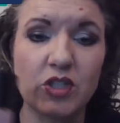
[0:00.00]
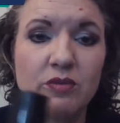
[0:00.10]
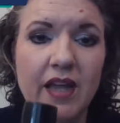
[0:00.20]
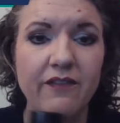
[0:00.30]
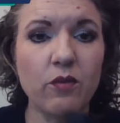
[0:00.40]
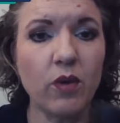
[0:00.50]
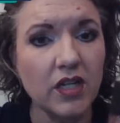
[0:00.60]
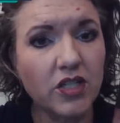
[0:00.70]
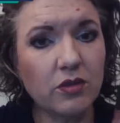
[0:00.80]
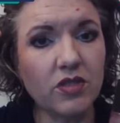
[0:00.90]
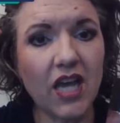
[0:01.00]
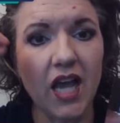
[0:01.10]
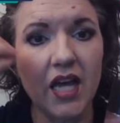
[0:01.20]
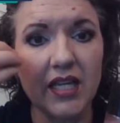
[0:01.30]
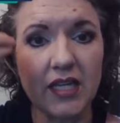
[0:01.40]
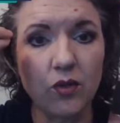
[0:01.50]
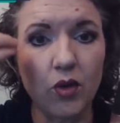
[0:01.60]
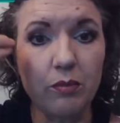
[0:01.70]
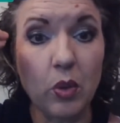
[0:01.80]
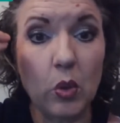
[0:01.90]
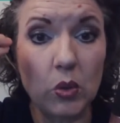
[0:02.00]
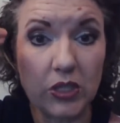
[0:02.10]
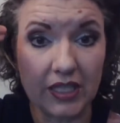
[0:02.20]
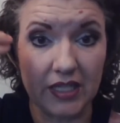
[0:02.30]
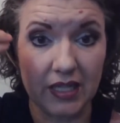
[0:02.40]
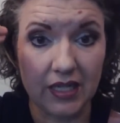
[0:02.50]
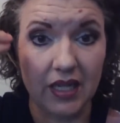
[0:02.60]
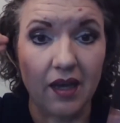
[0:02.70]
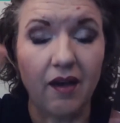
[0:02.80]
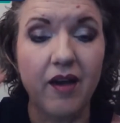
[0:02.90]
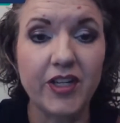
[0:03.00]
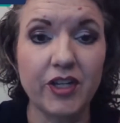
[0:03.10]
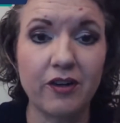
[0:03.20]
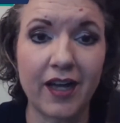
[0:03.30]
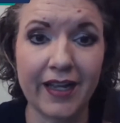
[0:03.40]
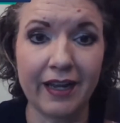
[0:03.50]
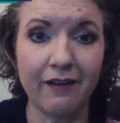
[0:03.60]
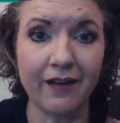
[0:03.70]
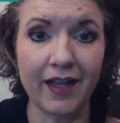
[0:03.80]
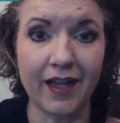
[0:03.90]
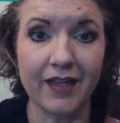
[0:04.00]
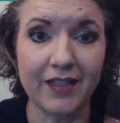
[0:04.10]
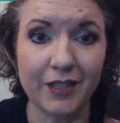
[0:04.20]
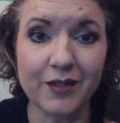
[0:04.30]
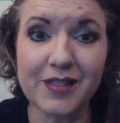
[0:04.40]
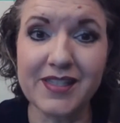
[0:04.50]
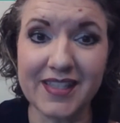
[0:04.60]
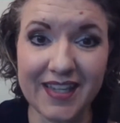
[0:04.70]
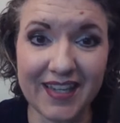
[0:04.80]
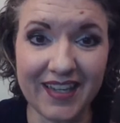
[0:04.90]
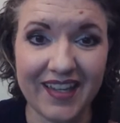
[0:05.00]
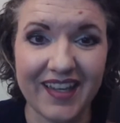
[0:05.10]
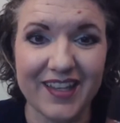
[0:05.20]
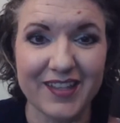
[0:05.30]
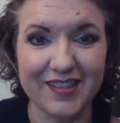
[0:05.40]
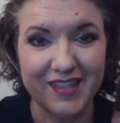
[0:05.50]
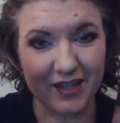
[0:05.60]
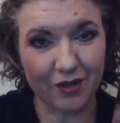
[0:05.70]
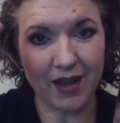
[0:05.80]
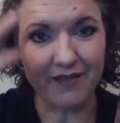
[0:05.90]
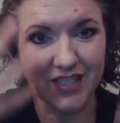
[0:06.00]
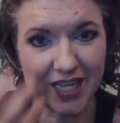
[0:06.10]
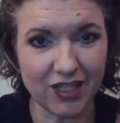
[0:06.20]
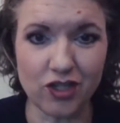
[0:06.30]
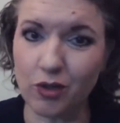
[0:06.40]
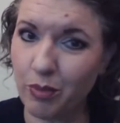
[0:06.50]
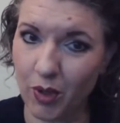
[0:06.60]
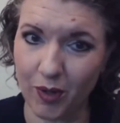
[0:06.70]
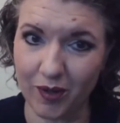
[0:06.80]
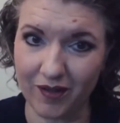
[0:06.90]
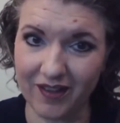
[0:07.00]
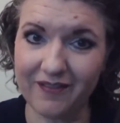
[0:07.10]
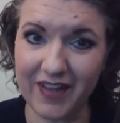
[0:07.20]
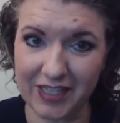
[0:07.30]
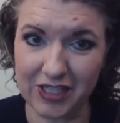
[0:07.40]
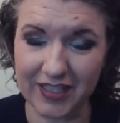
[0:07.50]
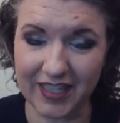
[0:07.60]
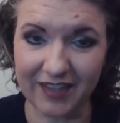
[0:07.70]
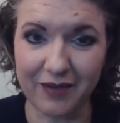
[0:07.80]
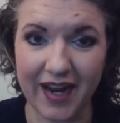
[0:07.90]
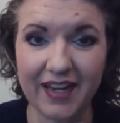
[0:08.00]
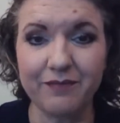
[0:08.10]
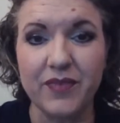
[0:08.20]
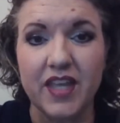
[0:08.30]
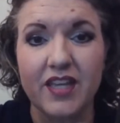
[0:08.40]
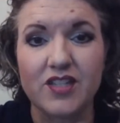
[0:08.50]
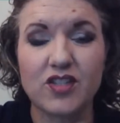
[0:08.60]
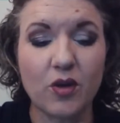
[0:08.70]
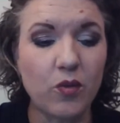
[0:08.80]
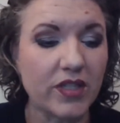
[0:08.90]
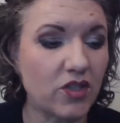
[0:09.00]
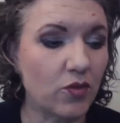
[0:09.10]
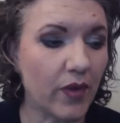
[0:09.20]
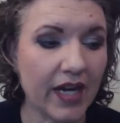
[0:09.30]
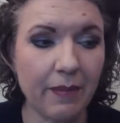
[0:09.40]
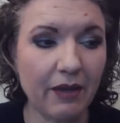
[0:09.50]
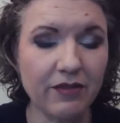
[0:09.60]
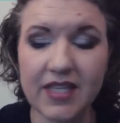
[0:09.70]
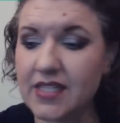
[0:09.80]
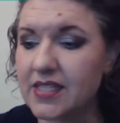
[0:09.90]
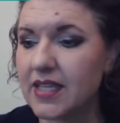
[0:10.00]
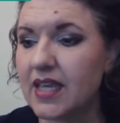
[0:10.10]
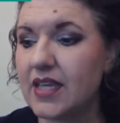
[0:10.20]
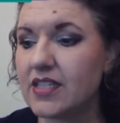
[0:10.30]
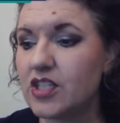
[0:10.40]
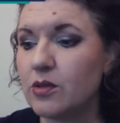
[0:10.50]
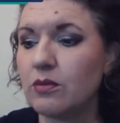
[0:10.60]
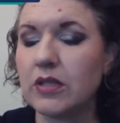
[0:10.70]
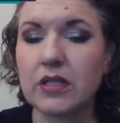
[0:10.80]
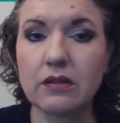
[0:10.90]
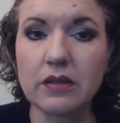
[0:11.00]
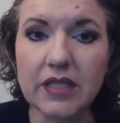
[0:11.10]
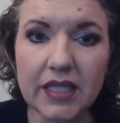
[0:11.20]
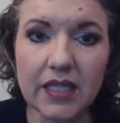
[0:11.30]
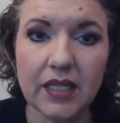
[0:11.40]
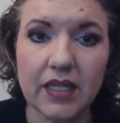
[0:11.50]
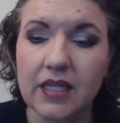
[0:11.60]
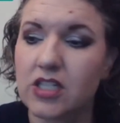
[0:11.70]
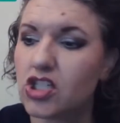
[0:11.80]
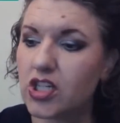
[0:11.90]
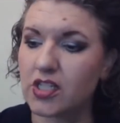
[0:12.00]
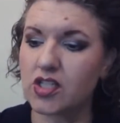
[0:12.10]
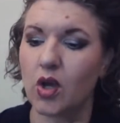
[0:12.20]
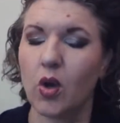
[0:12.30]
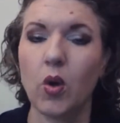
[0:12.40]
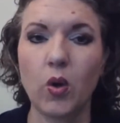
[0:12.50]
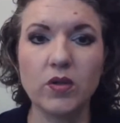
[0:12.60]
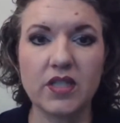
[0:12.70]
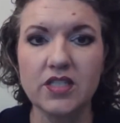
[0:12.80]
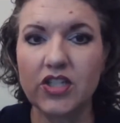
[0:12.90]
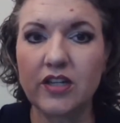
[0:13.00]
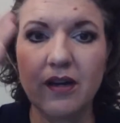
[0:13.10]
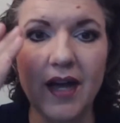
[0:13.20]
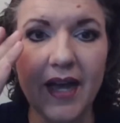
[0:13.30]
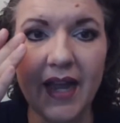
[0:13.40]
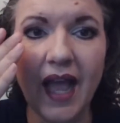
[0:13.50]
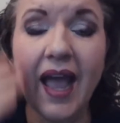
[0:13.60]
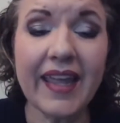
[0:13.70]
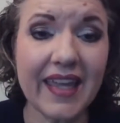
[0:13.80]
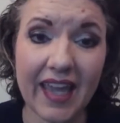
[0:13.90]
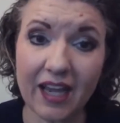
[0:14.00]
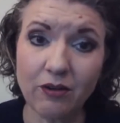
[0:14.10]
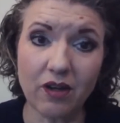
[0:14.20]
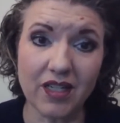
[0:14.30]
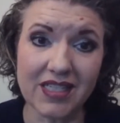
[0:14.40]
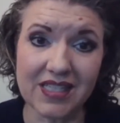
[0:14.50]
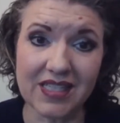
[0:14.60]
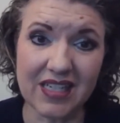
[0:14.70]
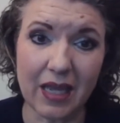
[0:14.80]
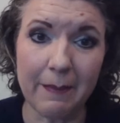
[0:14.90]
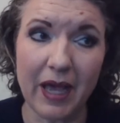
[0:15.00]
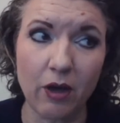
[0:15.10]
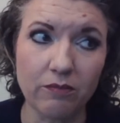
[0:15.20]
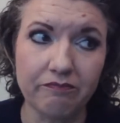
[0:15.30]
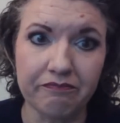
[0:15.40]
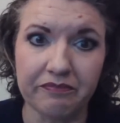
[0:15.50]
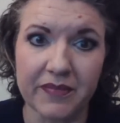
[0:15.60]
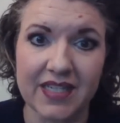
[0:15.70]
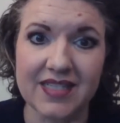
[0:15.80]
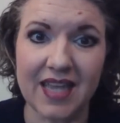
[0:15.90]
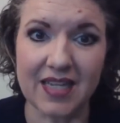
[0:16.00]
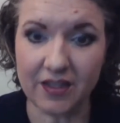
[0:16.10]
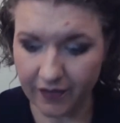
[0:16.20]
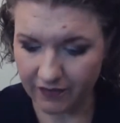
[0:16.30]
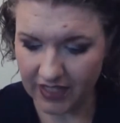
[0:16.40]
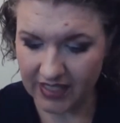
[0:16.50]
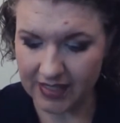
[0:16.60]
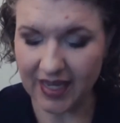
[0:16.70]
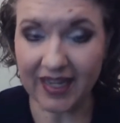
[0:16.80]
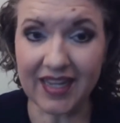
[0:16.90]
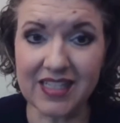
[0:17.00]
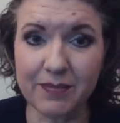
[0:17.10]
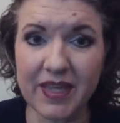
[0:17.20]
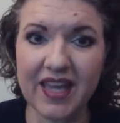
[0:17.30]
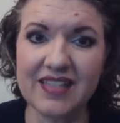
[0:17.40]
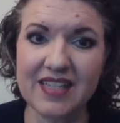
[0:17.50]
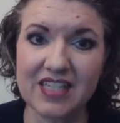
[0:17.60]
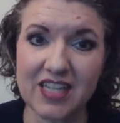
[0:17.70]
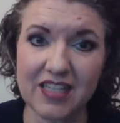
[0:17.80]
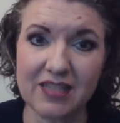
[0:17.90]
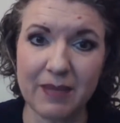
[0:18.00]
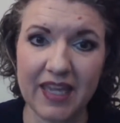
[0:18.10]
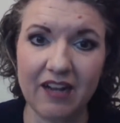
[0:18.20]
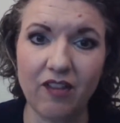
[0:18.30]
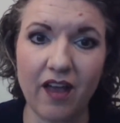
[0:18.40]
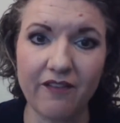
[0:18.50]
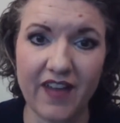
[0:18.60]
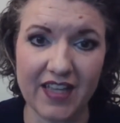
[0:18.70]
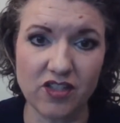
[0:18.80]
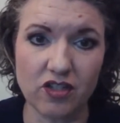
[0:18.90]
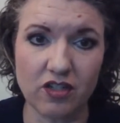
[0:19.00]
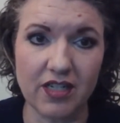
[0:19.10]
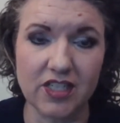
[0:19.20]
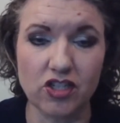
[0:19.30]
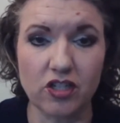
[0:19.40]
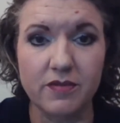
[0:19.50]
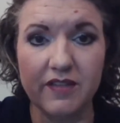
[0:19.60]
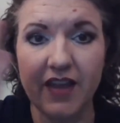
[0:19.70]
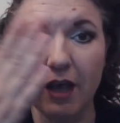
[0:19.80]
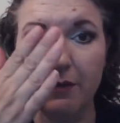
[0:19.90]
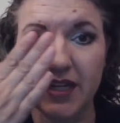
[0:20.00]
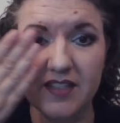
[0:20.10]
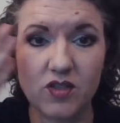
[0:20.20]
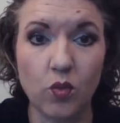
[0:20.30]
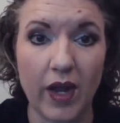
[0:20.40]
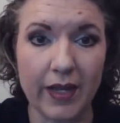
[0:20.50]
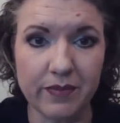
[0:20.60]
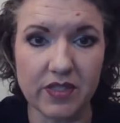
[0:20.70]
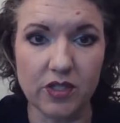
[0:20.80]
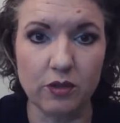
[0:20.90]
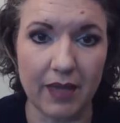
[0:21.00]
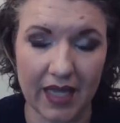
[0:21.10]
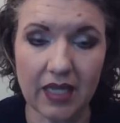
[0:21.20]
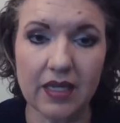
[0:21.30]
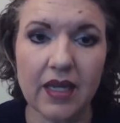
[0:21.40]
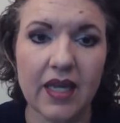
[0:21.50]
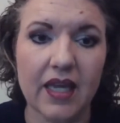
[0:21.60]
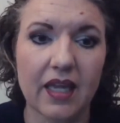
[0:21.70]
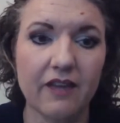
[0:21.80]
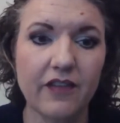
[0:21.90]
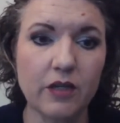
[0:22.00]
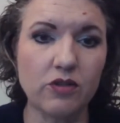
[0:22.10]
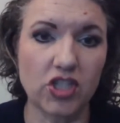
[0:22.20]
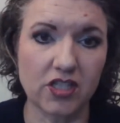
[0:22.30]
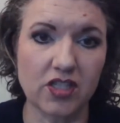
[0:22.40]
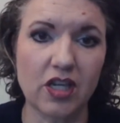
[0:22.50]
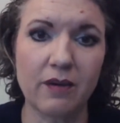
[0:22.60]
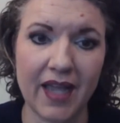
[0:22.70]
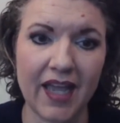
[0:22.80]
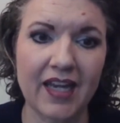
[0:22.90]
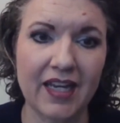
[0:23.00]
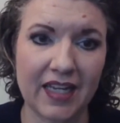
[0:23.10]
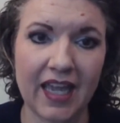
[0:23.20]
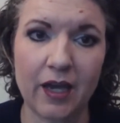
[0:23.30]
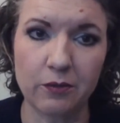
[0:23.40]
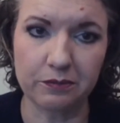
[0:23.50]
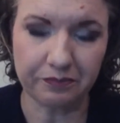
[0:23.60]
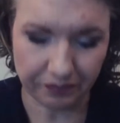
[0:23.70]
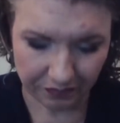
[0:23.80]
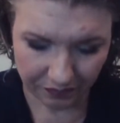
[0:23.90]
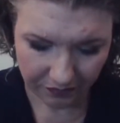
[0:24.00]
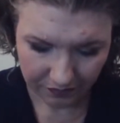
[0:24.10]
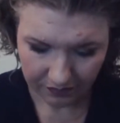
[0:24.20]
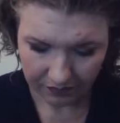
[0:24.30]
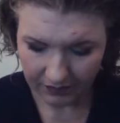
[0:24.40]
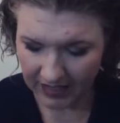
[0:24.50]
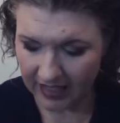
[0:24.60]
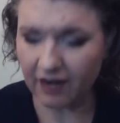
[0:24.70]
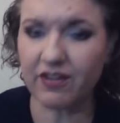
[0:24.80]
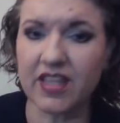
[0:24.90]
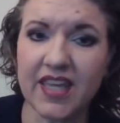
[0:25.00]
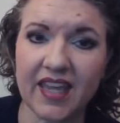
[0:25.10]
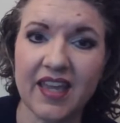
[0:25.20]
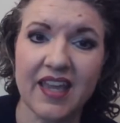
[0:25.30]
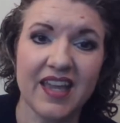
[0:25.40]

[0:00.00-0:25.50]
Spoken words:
You never want to do tugging or pulling on your eye area. You'll see the gravitational pull eventually, right? So what's great about this is you literally just hold it to your eye. I count, honestly, about 10 to 15 seconds because it does make it a lot faster in terms of how many swipes you make if you just go ahead and count and everything.